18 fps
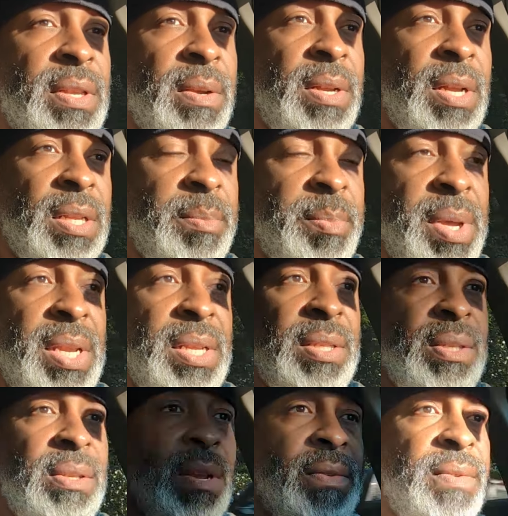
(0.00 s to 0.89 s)
they cut the
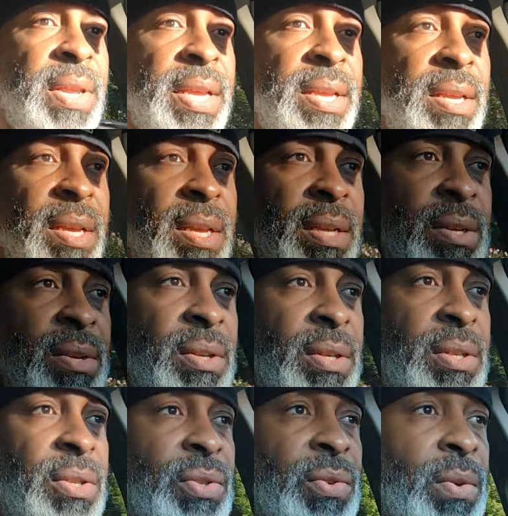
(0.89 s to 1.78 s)
penises off, and they
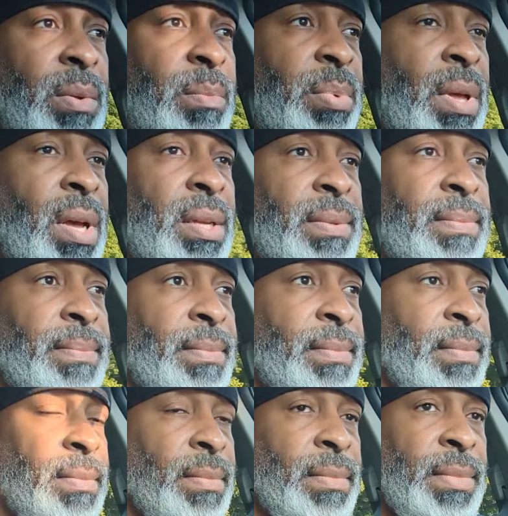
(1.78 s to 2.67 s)
couldn't control the blood.
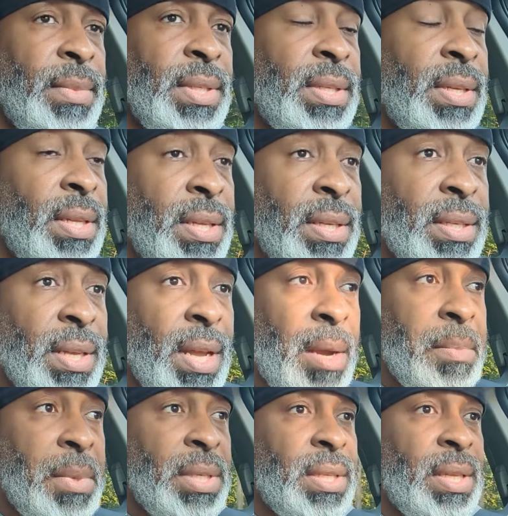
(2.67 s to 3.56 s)
This is
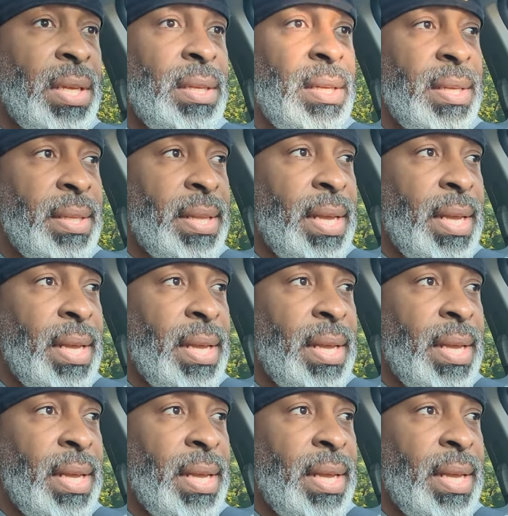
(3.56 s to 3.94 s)
how much they